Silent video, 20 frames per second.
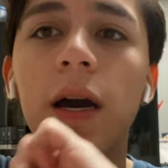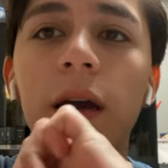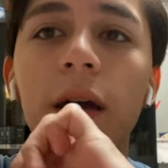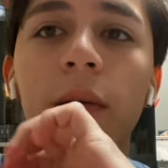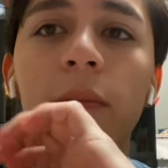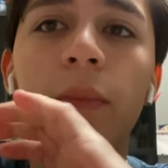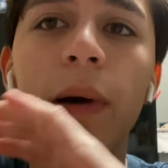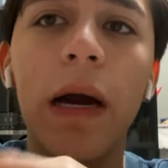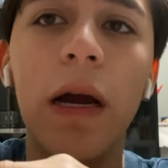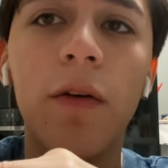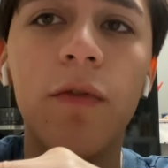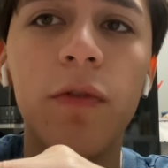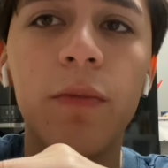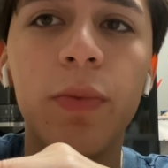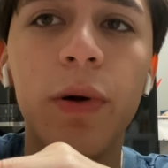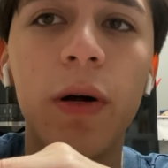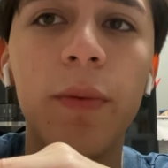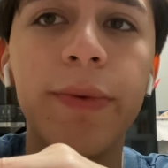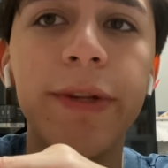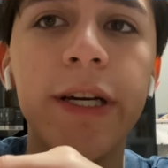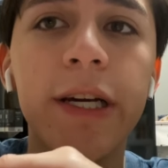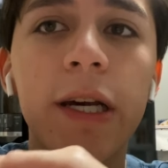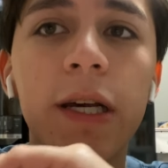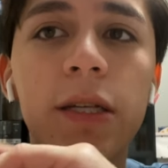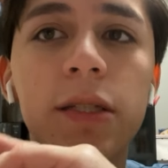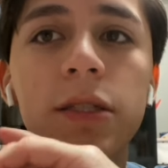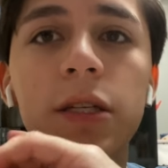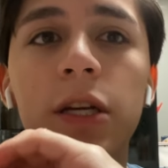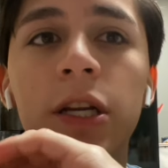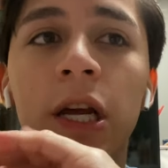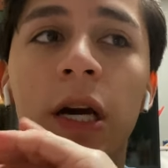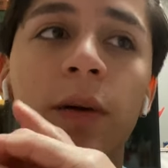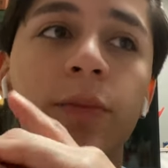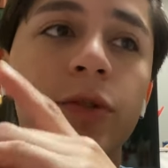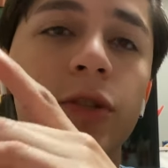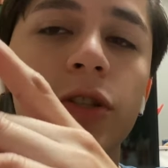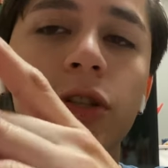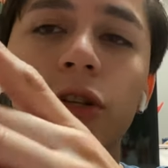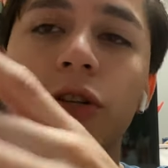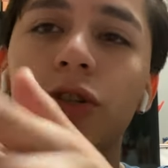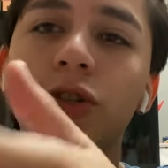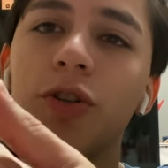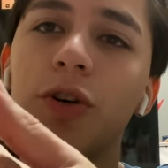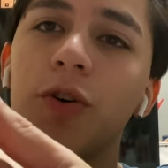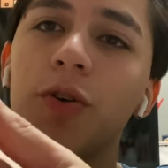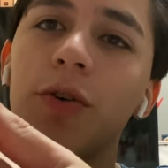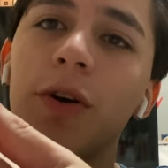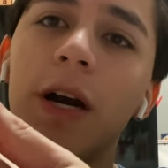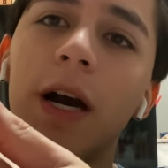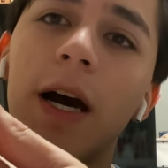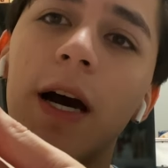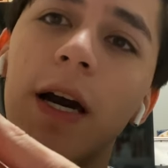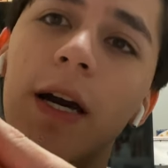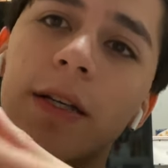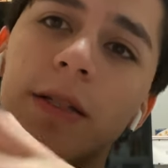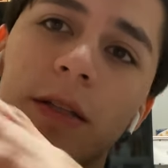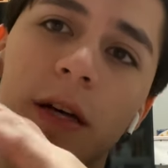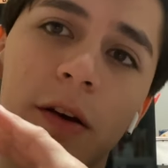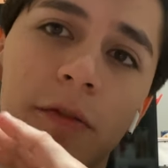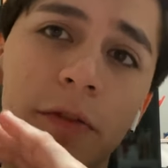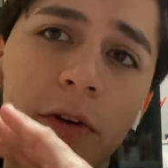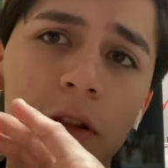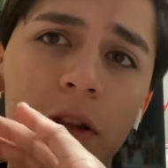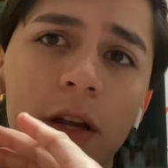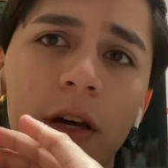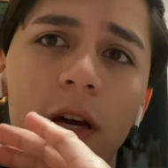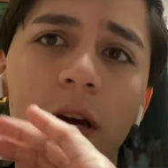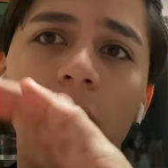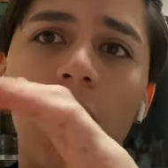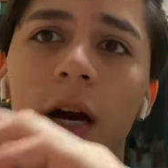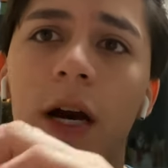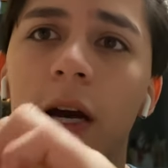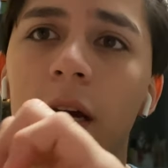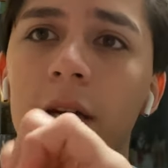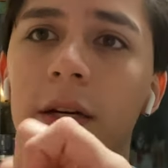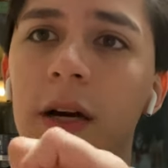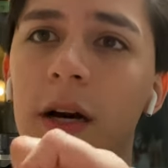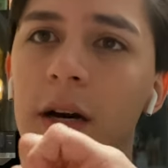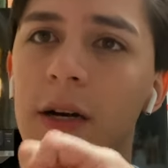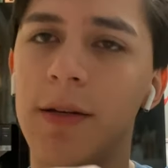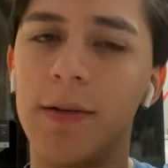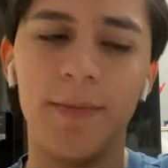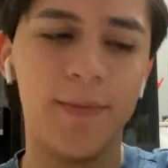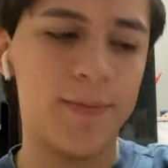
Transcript: am back from Publix. Now I'm just going to show you guys everything I got.